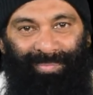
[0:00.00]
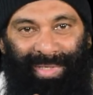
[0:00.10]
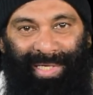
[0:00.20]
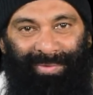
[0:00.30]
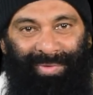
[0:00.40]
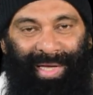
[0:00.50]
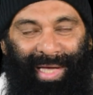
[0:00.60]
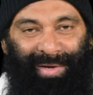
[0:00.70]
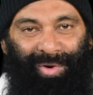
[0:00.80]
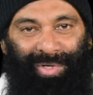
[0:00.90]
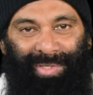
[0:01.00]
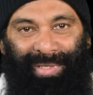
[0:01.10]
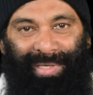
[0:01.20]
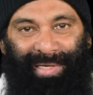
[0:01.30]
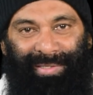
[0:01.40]
believe an
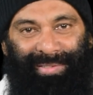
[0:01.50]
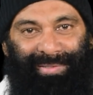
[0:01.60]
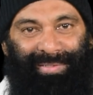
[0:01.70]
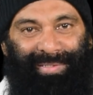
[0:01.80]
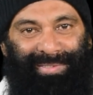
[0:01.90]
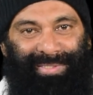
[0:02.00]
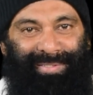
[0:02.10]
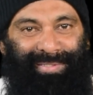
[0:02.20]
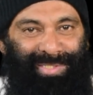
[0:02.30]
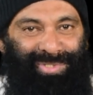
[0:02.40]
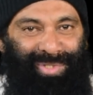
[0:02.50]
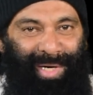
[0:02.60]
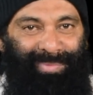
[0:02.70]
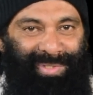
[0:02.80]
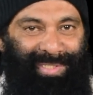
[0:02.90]
ordinary conductor can sit next to
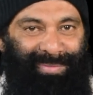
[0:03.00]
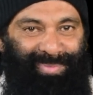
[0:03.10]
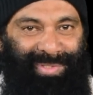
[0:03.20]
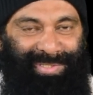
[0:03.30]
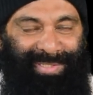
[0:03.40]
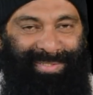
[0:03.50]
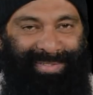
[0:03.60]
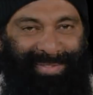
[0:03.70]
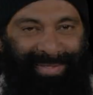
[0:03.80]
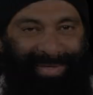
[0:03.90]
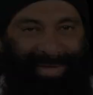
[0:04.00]
Amitabh Bachchan?